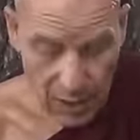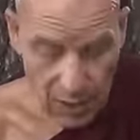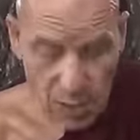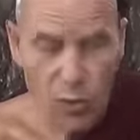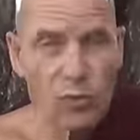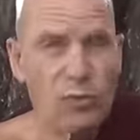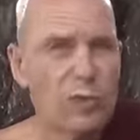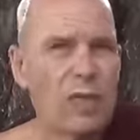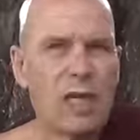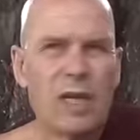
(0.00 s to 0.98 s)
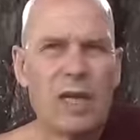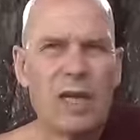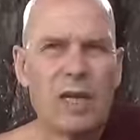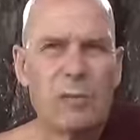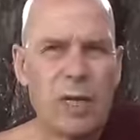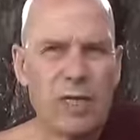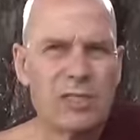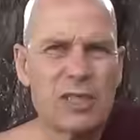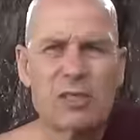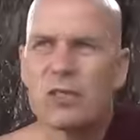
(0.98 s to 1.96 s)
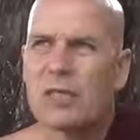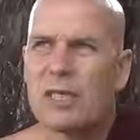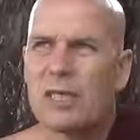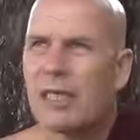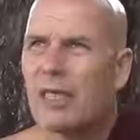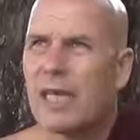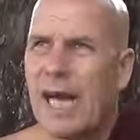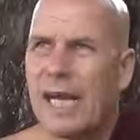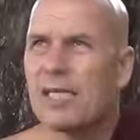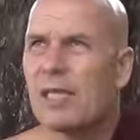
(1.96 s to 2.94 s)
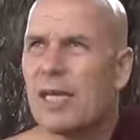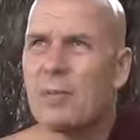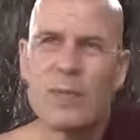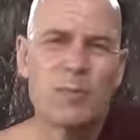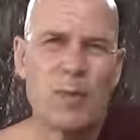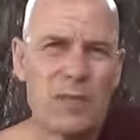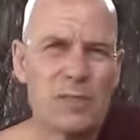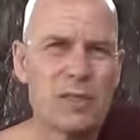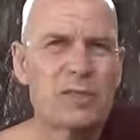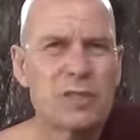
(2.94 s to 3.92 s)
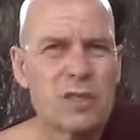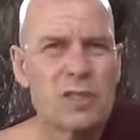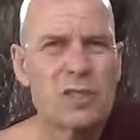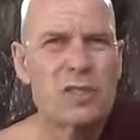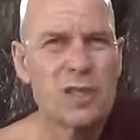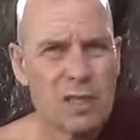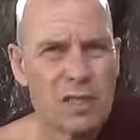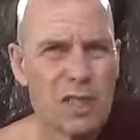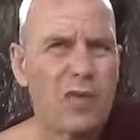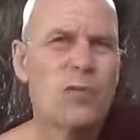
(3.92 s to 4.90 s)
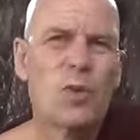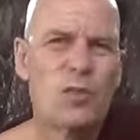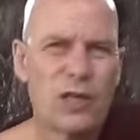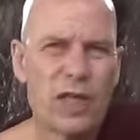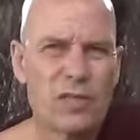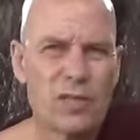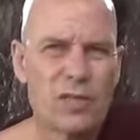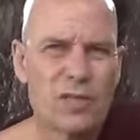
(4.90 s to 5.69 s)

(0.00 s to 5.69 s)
So uh, politics, the highest and best politics is self-purification.